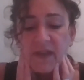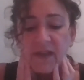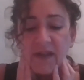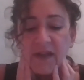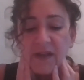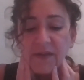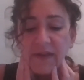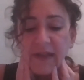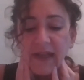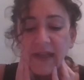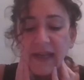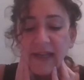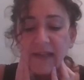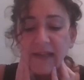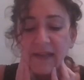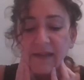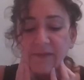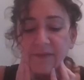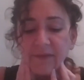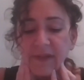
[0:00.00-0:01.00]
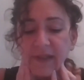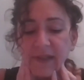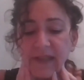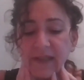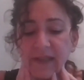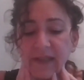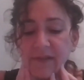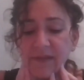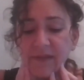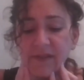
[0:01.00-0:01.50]
Okay,
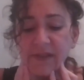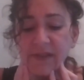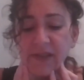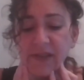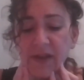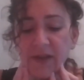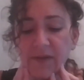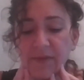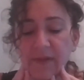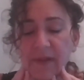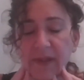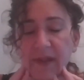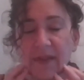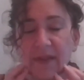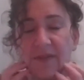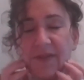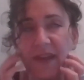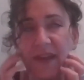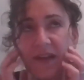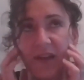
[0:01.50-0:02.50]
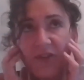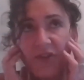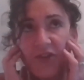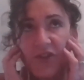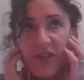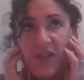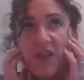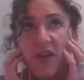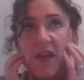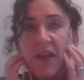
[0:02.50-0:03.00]
lovely. So then I'd
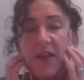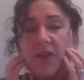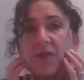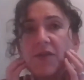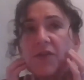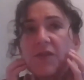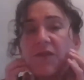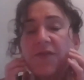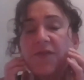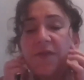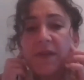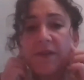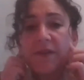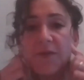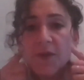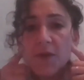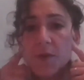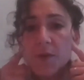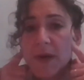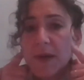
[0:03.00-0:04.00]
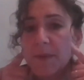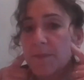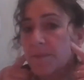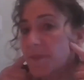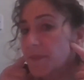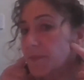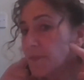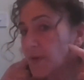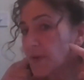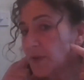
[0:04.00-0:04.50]
just like you to, if you
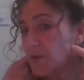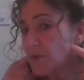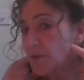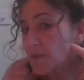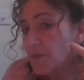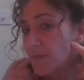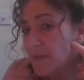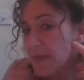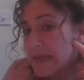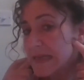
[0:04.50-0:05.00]
put your